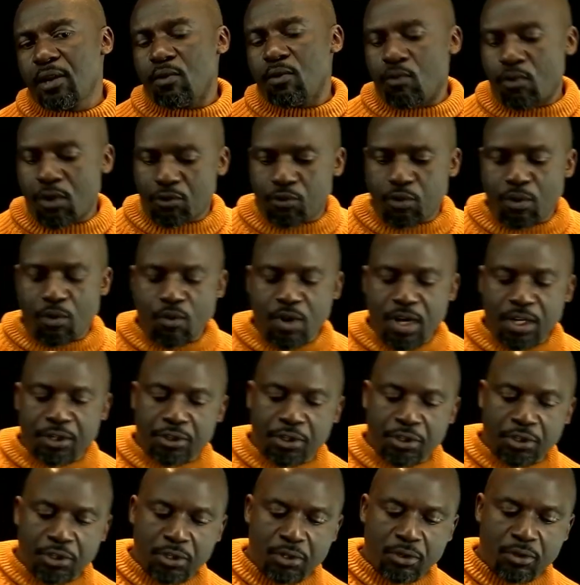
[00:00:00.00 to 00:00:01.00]
what we want to
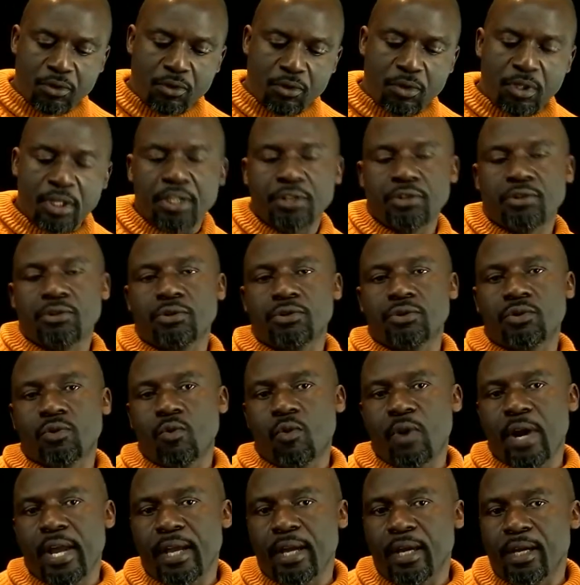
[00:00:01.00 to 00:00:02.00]
do is to
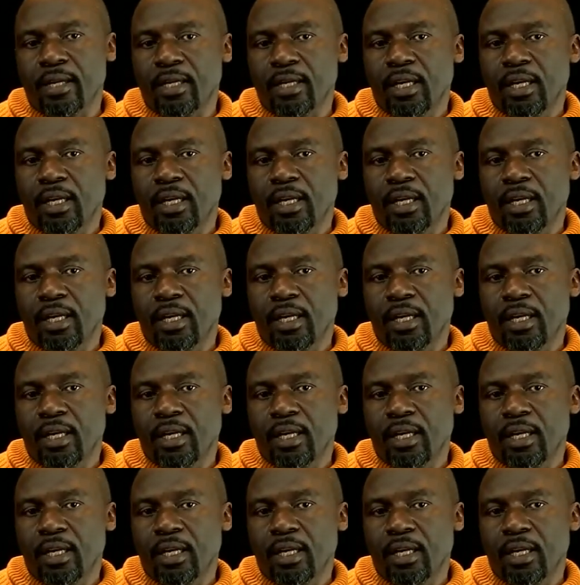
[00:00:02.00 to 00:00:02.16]
square.